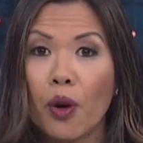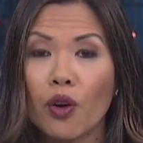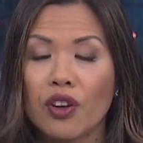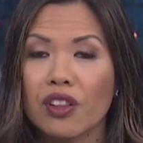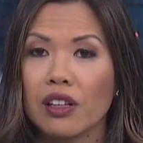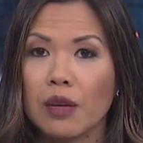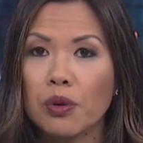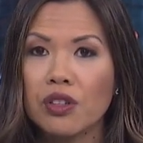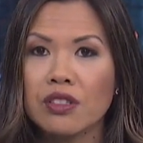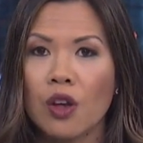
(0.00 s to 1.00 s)
part of the
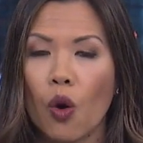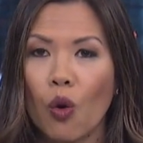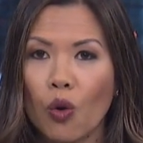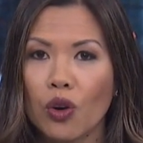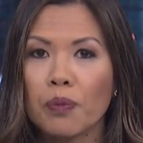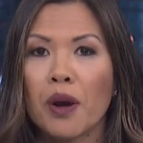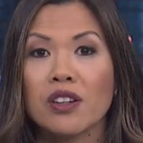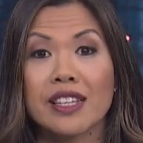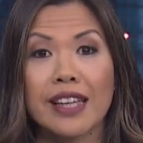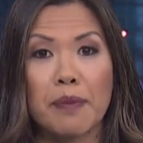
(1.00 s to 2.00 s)
Liberals or
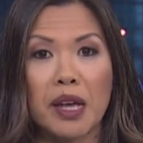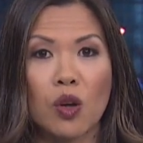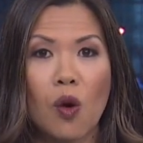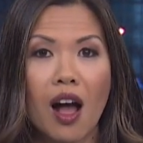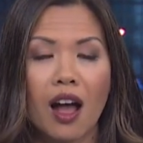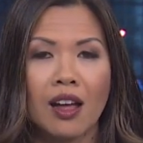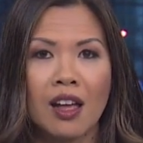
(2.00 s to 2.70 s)
Parti Québécois.